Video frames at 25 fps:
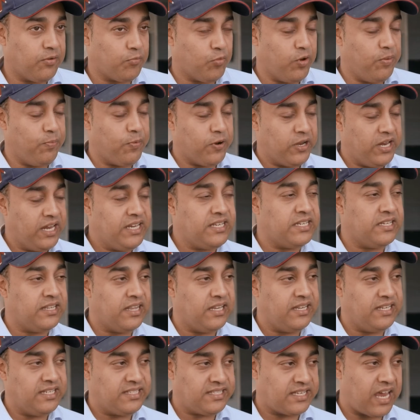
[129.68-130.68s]
We predicted
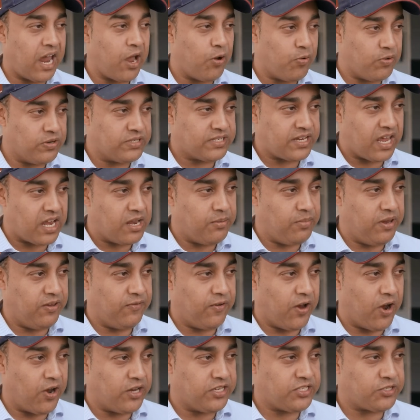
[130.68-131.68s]
that this sale was going to be
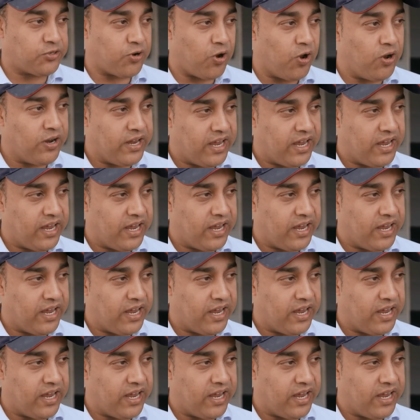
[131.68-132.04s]
very strong.